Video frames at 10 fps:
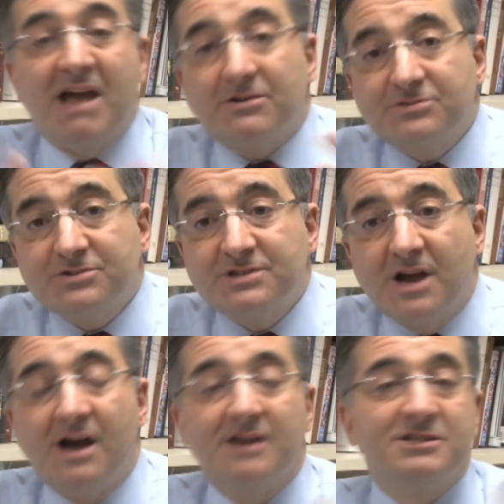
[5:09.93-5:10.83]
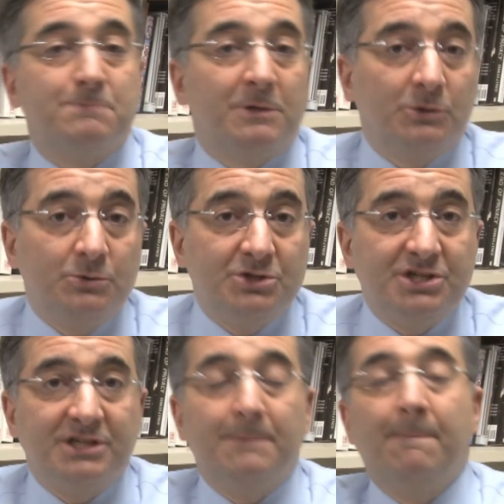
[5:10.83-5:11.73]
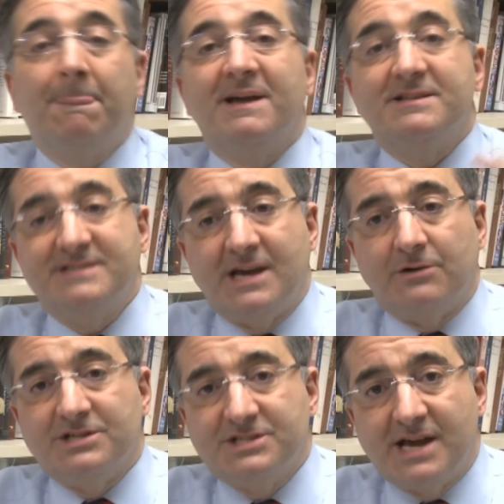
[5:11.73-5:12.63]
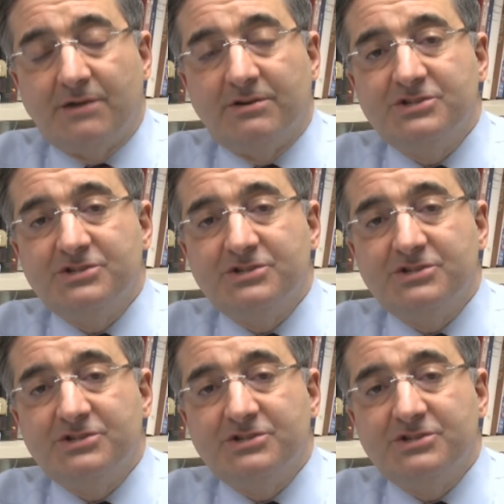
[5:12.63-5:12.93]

exercise, pollution, etc., etc.